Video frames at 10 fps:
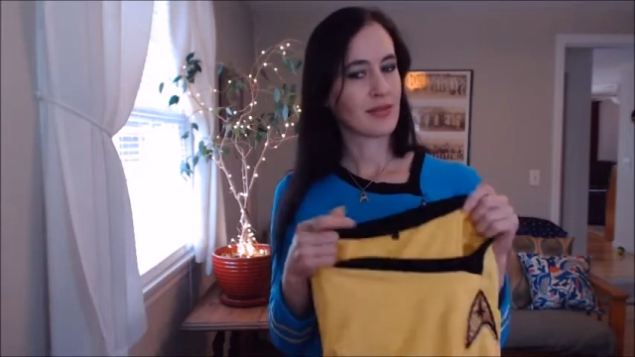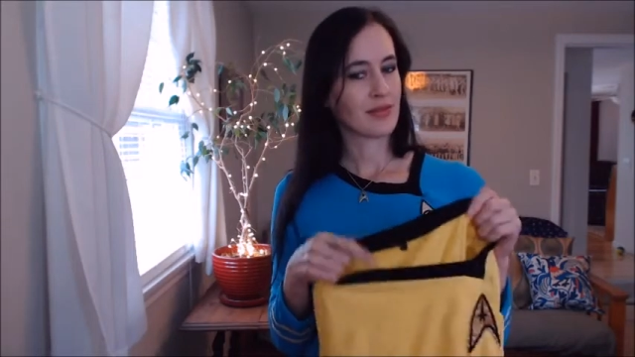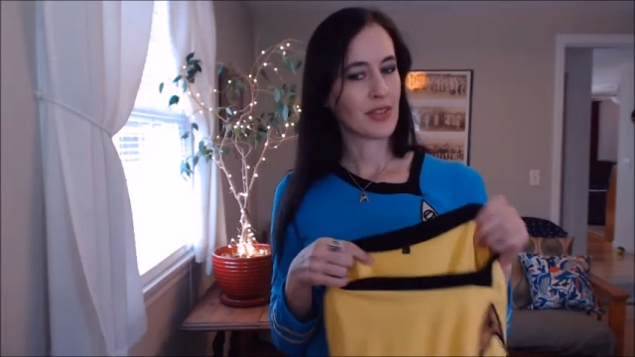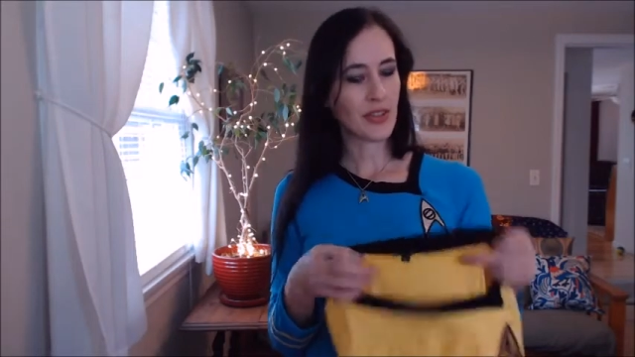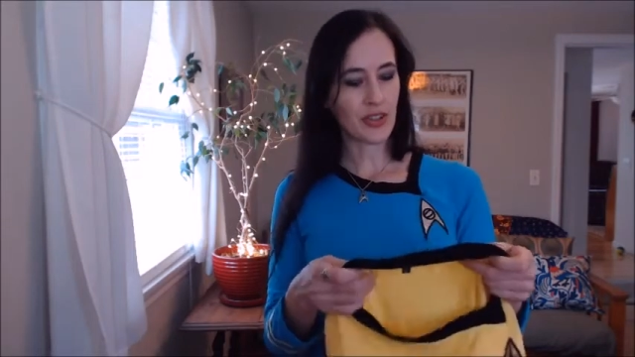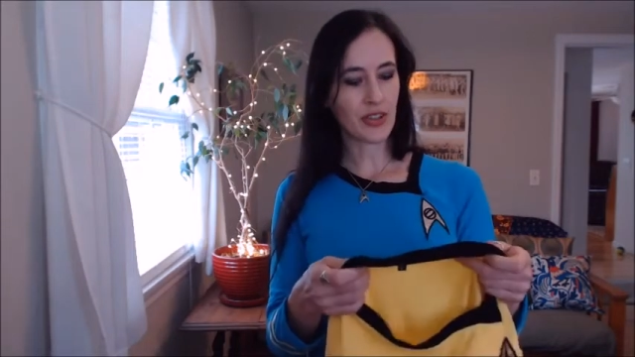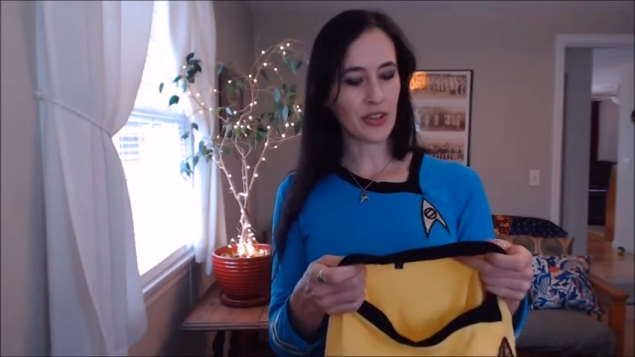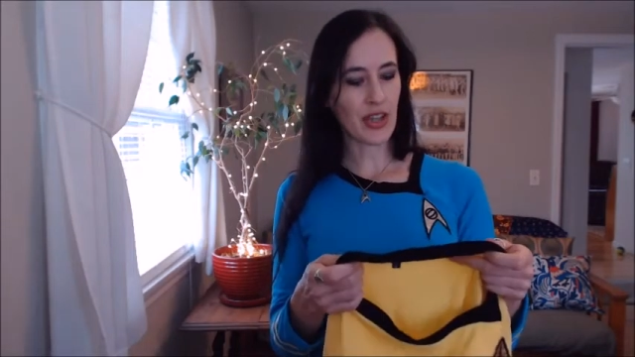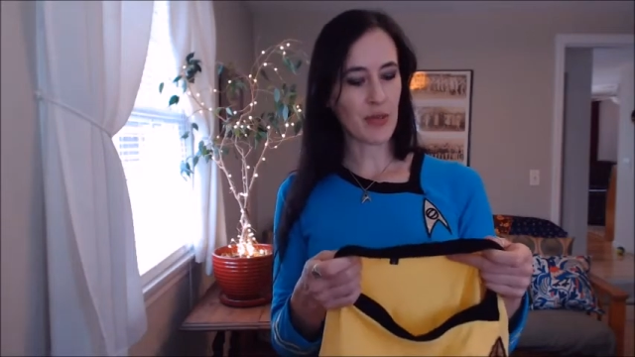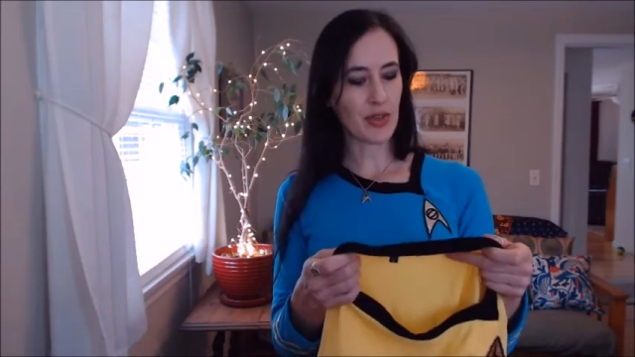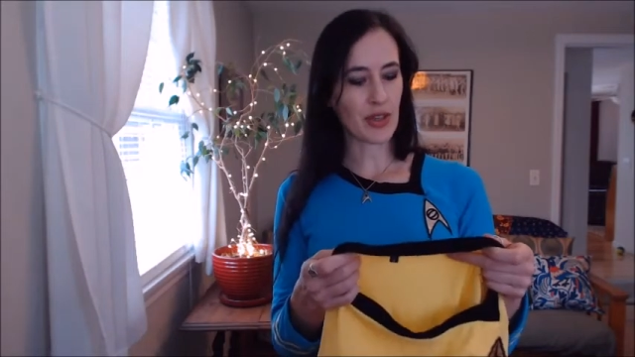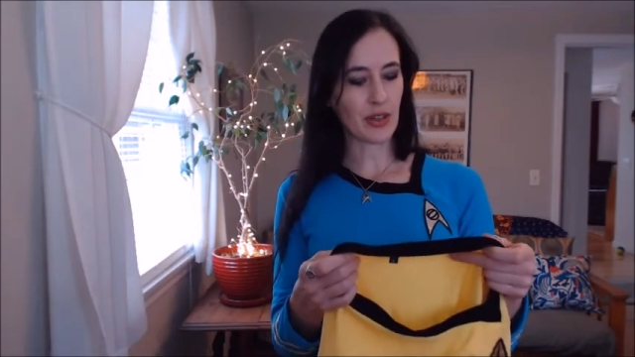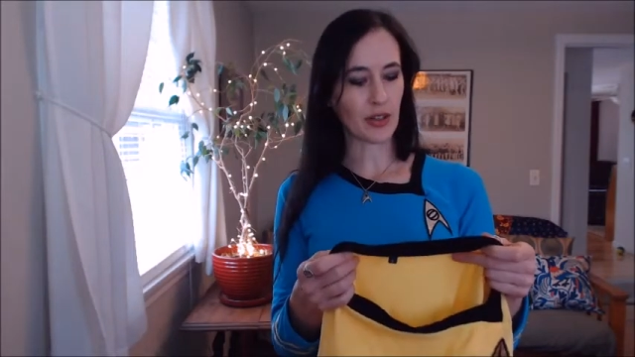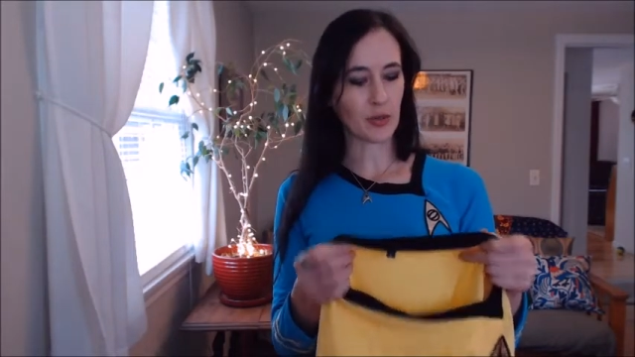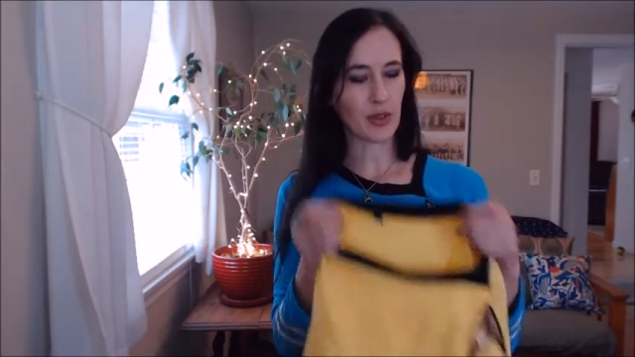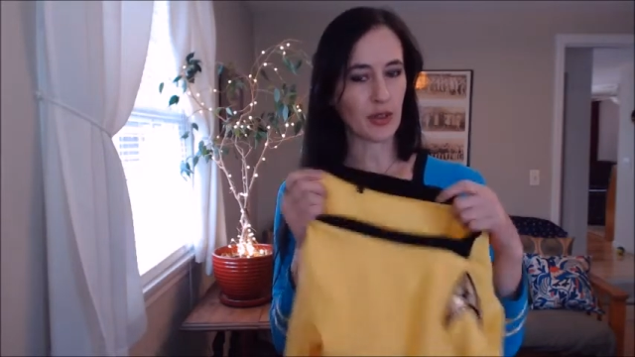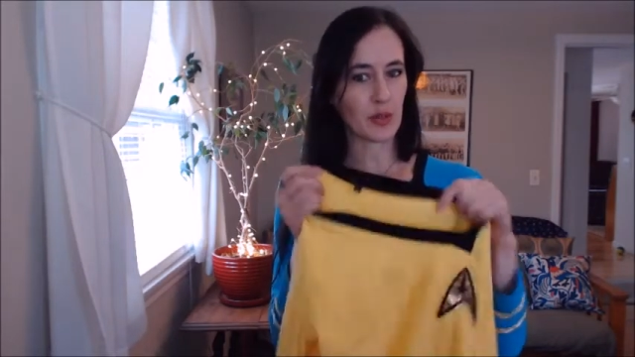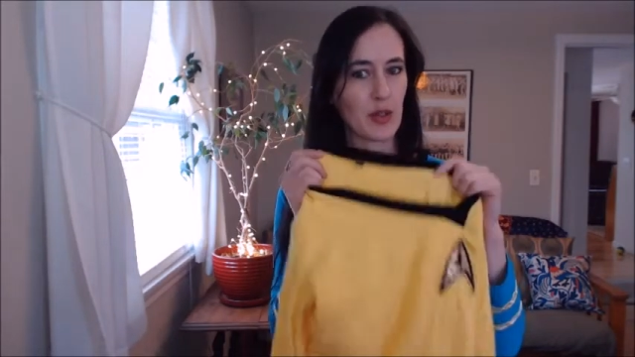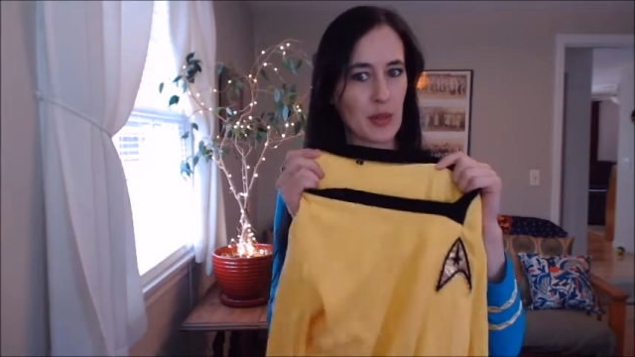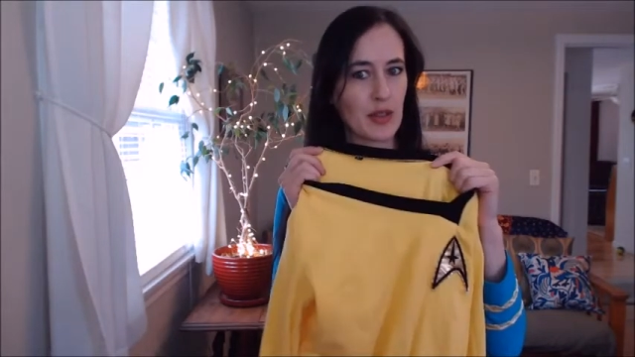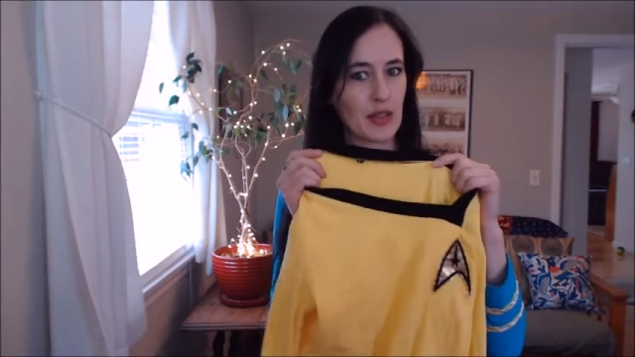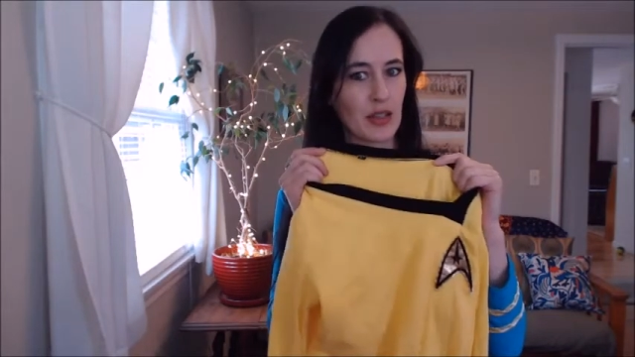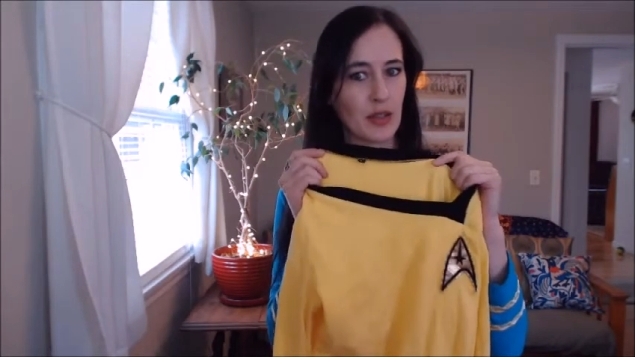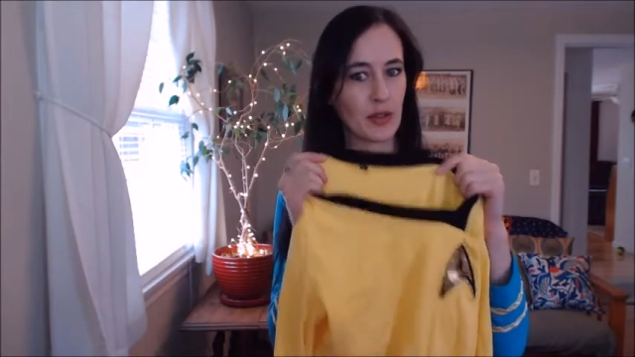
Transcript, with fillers: this is the same thickness, but there's something about the yellow.